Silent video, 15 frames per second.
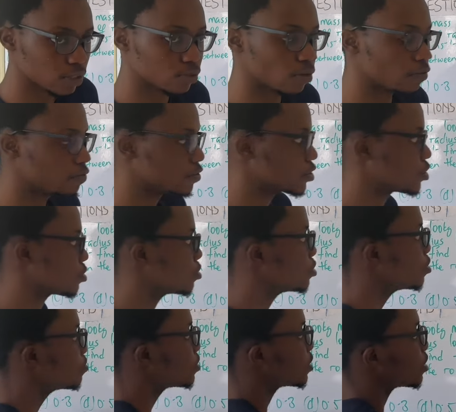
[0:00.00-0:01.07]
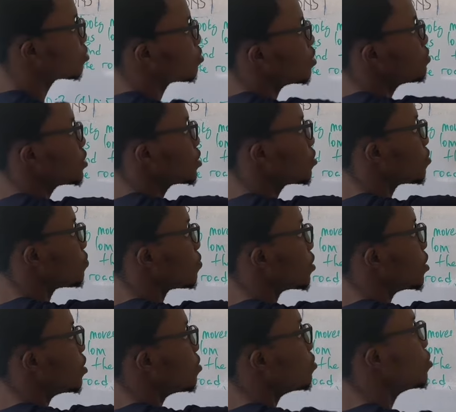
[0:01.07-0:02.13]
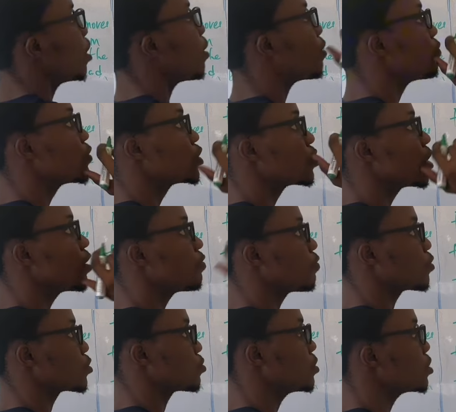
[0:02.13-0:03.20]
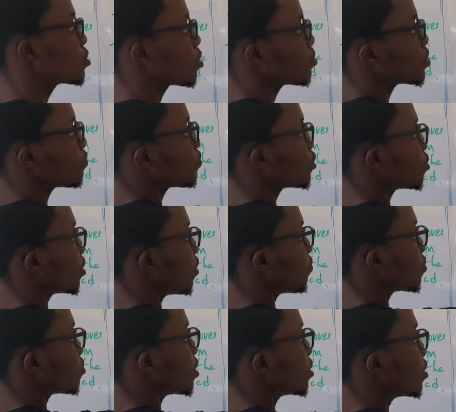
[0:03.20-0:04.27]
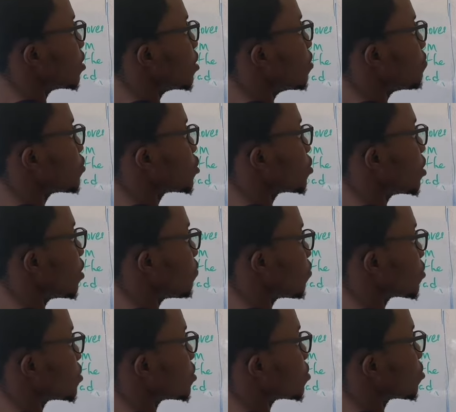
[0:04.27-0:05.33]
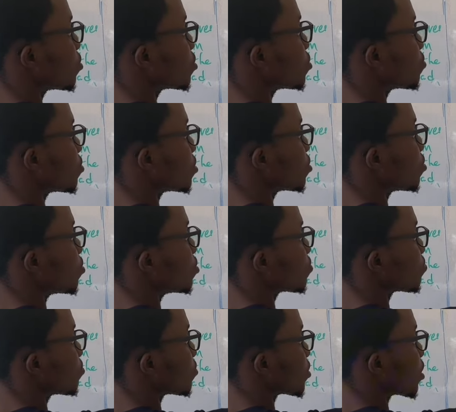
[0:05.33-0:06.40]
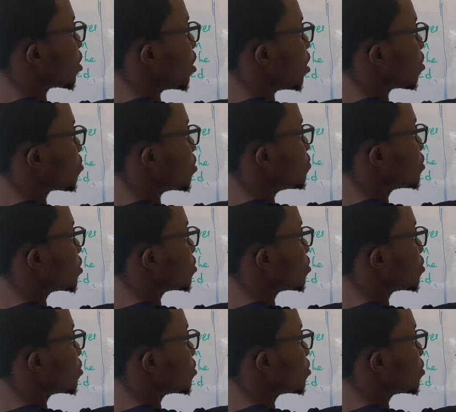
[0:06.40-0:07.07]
of friction? We said coefficient of, our frictional force. When it comes to frictional force, we said frictional force is equals to what's it called? Coefficient